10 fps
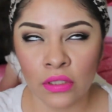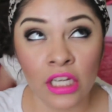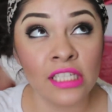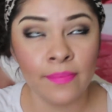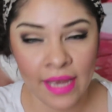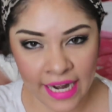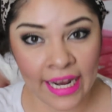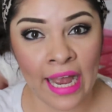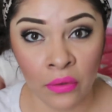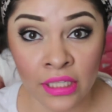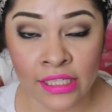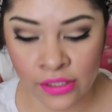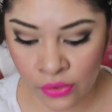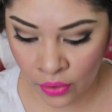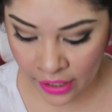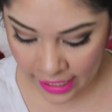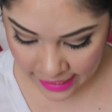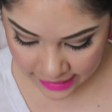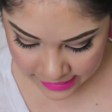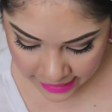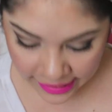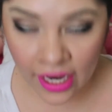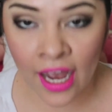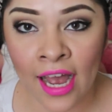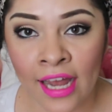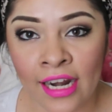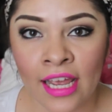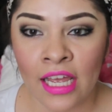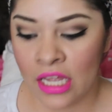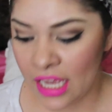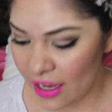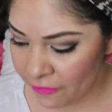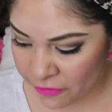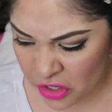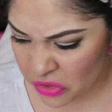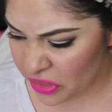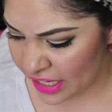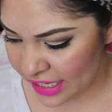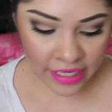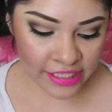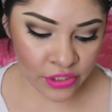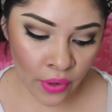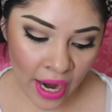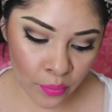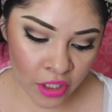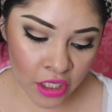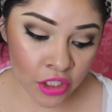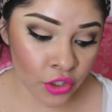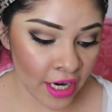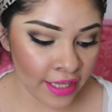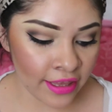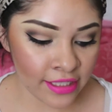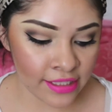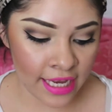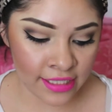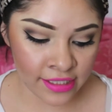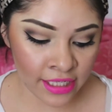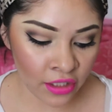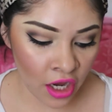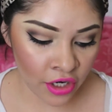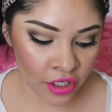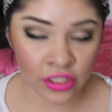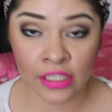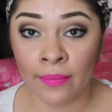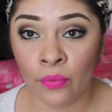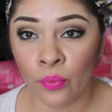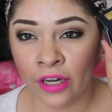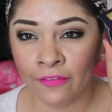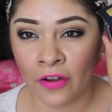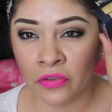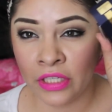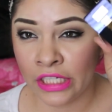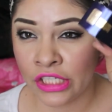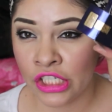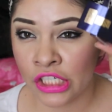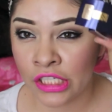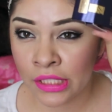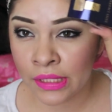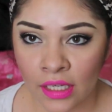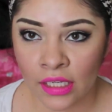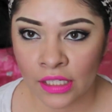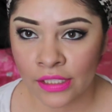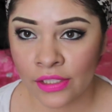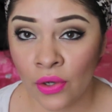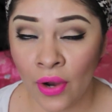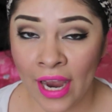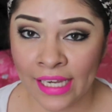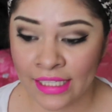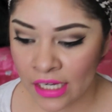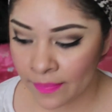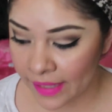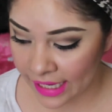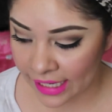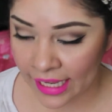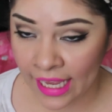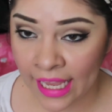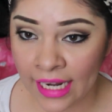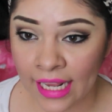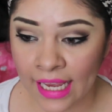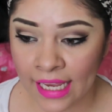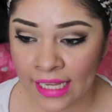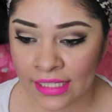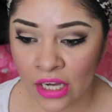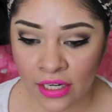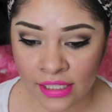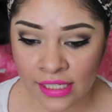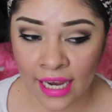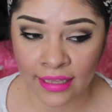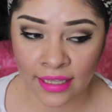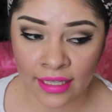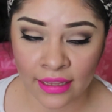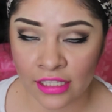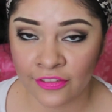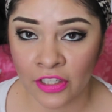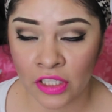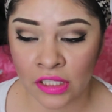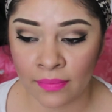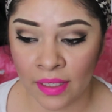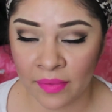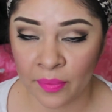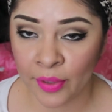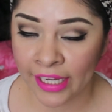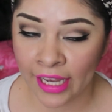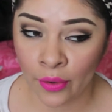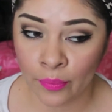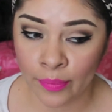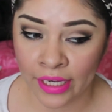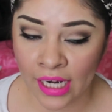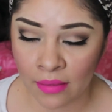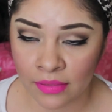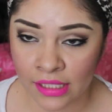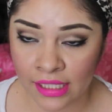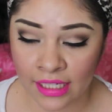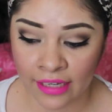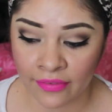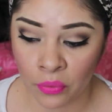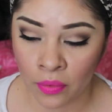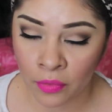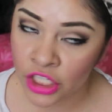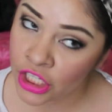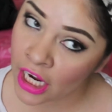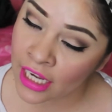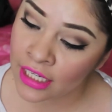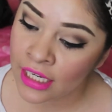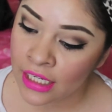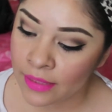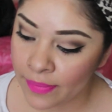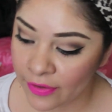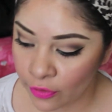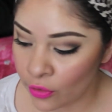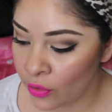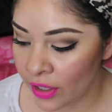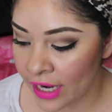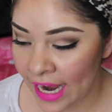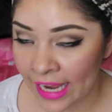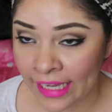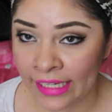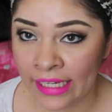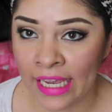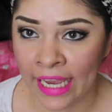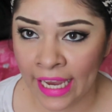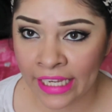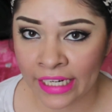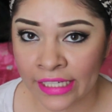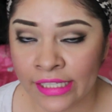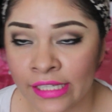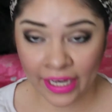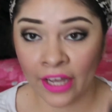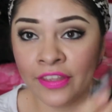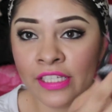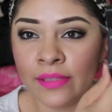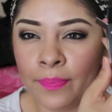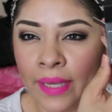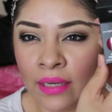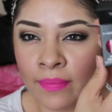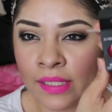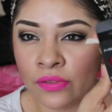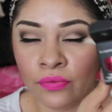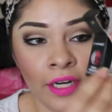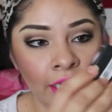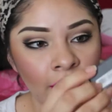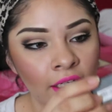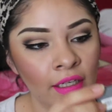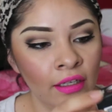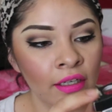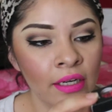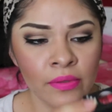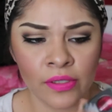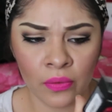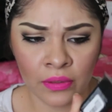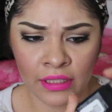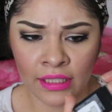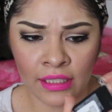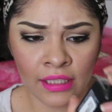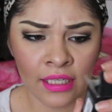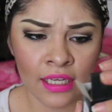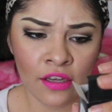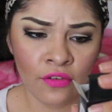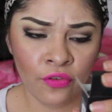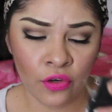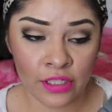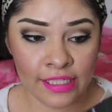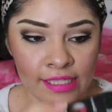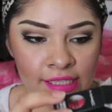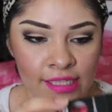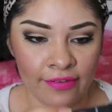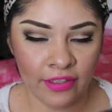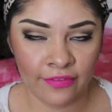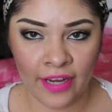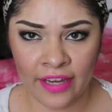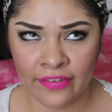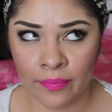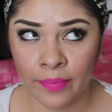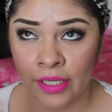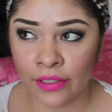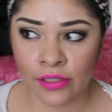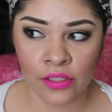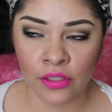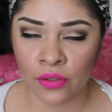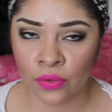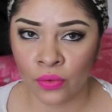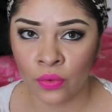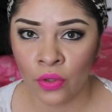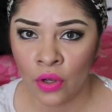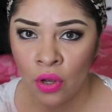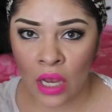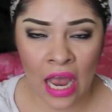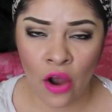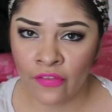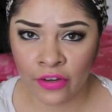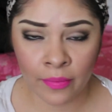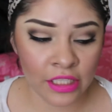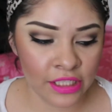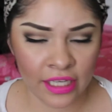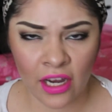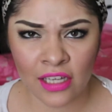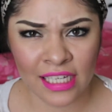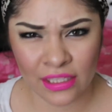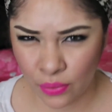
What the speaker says: cosmetic outlet store and I got a few things. Okay, so I wanted to try this Estee Lauder double wear foundation, so I ended up getting it, and honestly I think this foundation made me break out, but I'm just gonna give it one more shot before I hate it. I got this pigment right here. It was only $14.75 compared to however much they cost, like